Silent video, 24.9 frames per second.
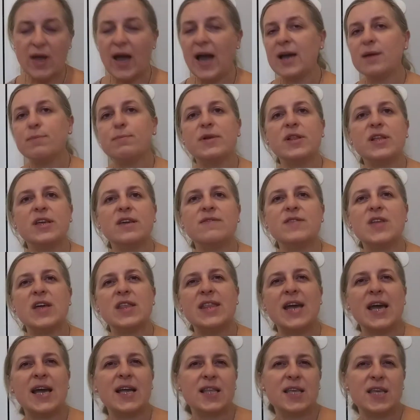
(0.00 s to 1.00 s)
I believe
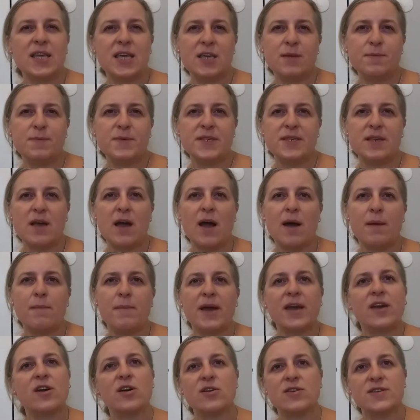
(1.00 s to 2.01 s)
that keeps
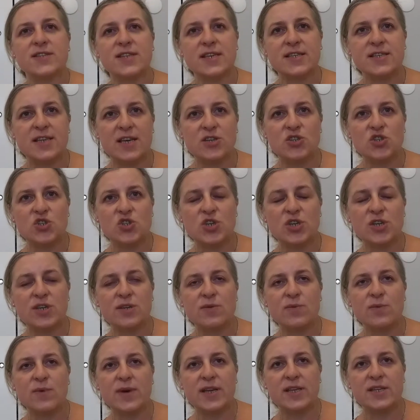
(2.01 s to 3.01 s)
my girls'
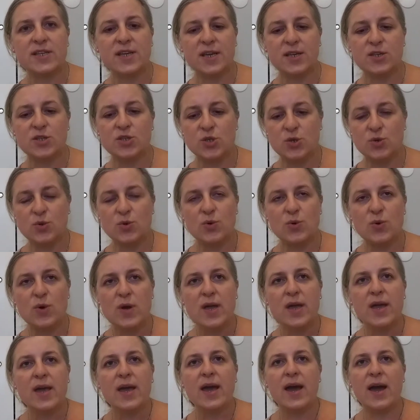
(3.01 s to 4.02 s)
attention when they do
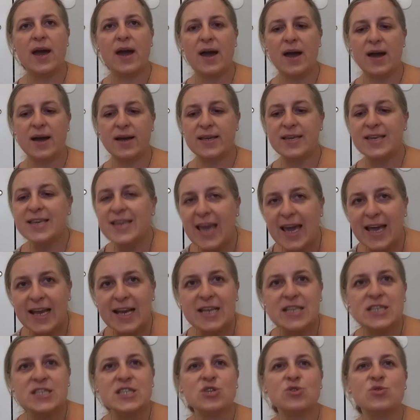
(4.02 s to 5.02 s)
get
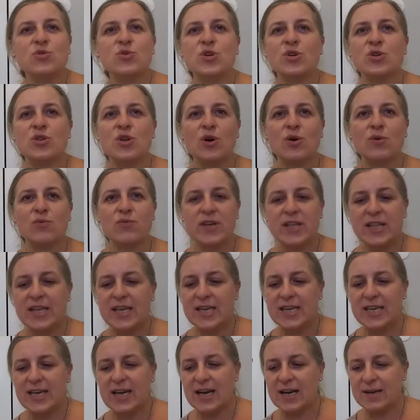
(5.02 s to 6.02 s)
into,
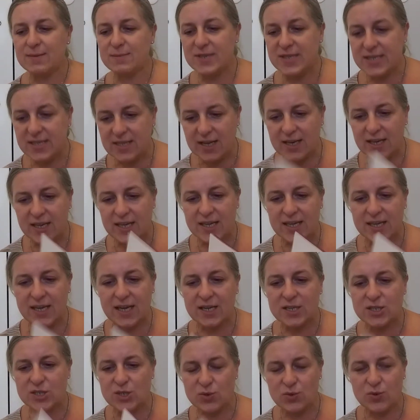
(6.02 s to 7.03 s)
really studying
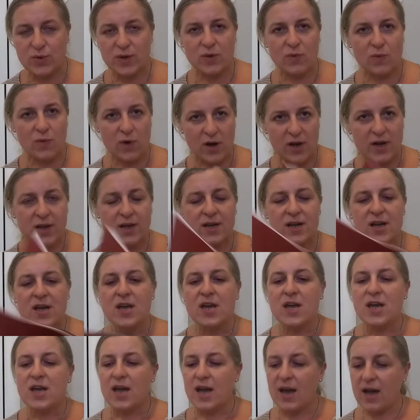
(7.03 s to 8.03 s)
and doing work.
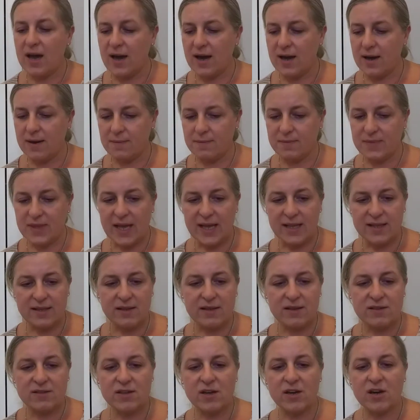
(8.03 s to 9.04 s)

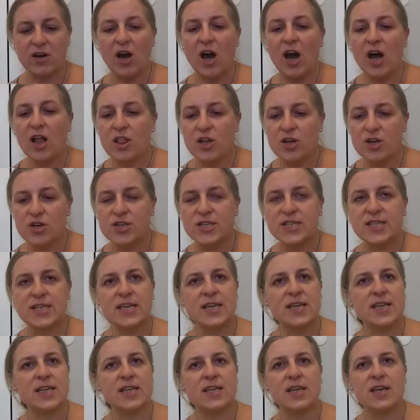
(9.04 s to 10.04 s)
That the colors
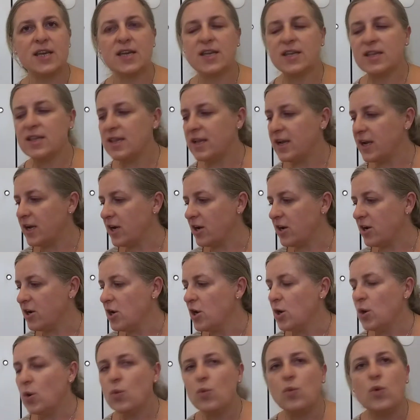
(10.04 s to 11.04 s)
in their
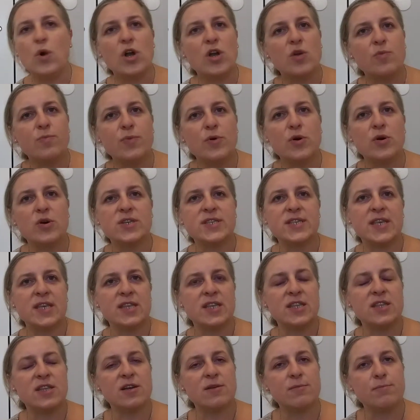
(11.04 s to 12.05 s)
workbooks and
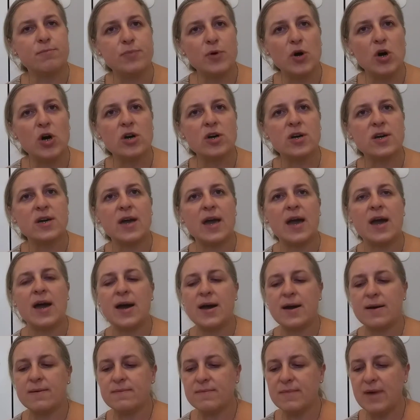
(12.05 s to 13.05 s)
in their book
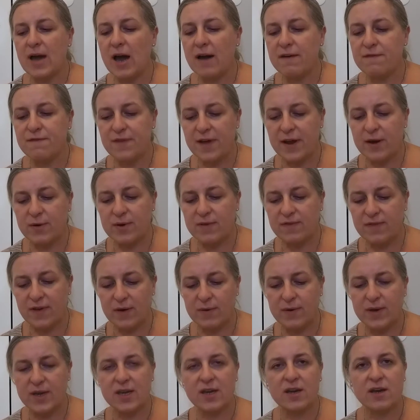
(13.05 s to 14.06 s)
are very,
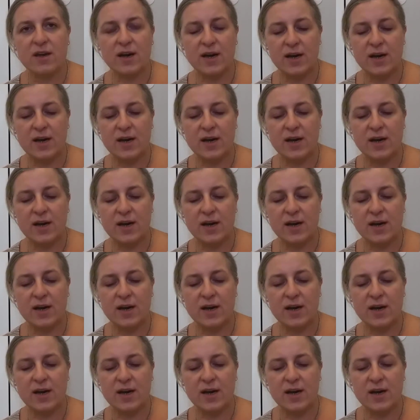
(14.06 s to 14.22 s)
very,